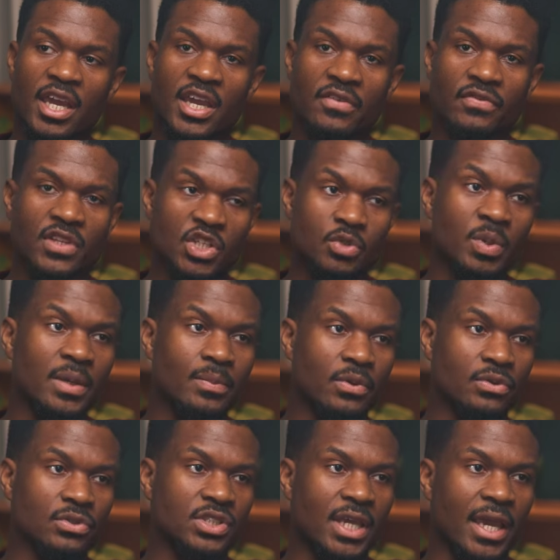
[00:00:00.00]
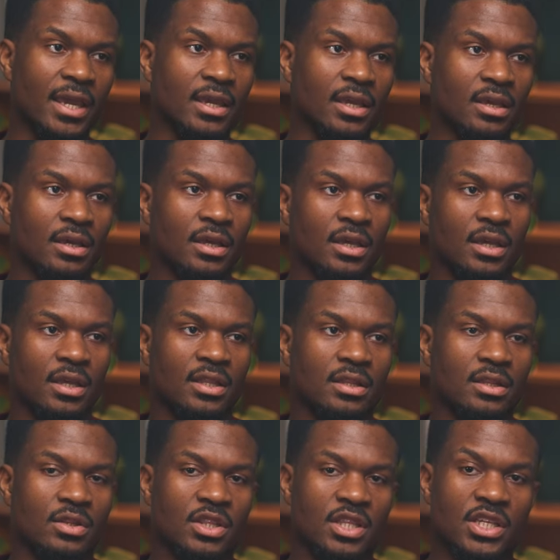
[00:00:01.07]
If these people take,
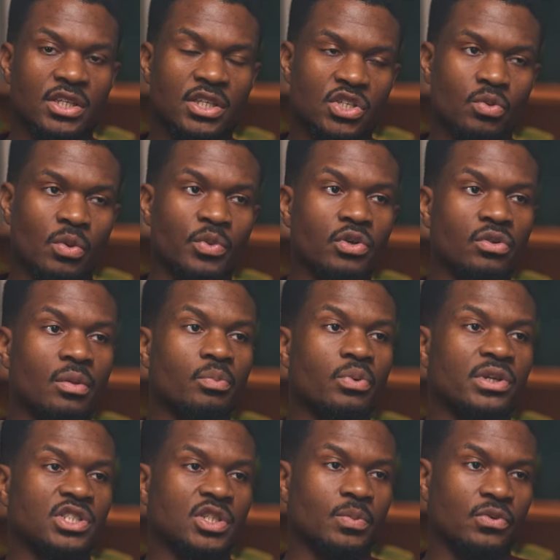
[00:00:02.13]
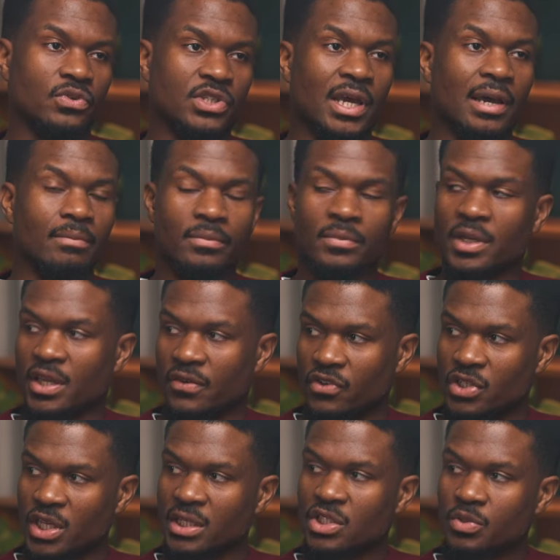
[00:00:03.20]
this is what we call the principal sum. If you
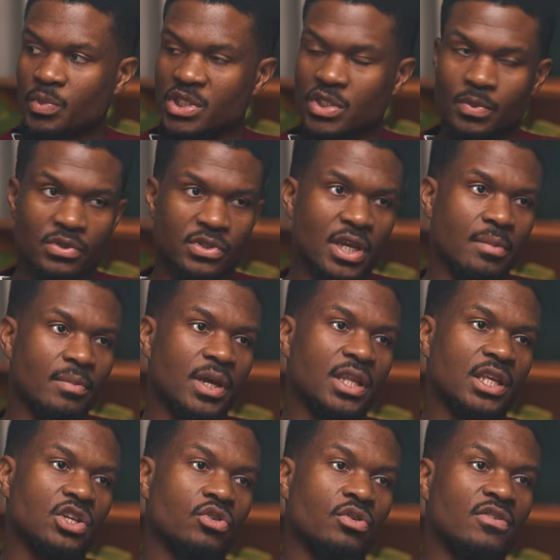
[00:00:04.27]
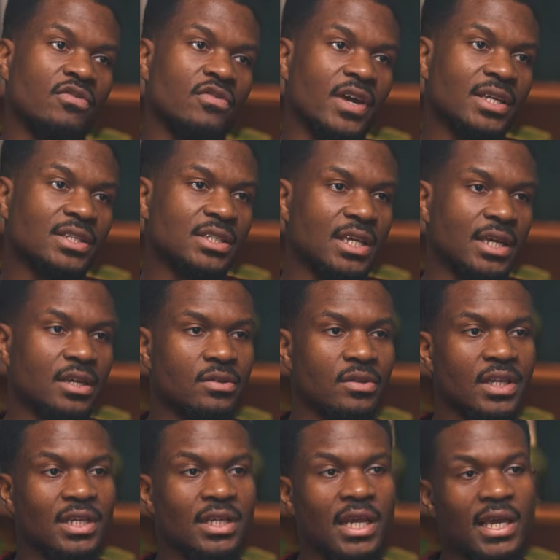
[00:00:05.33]
take this principal sum and then you invest it
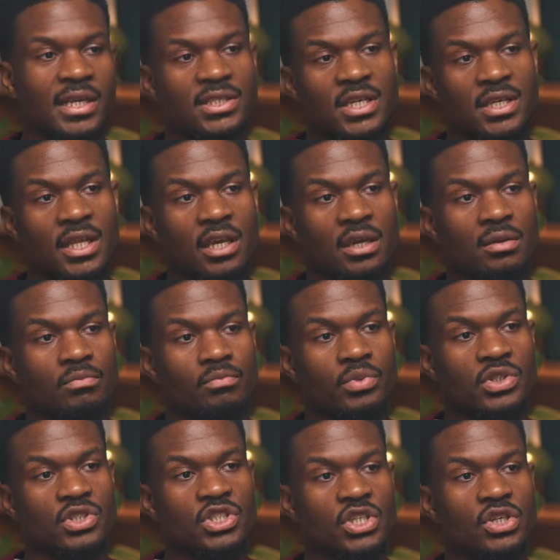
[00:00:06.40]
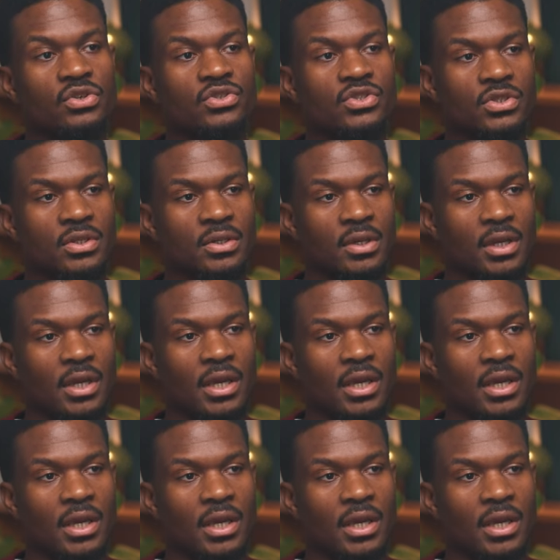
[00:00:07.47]
in an asset that can produce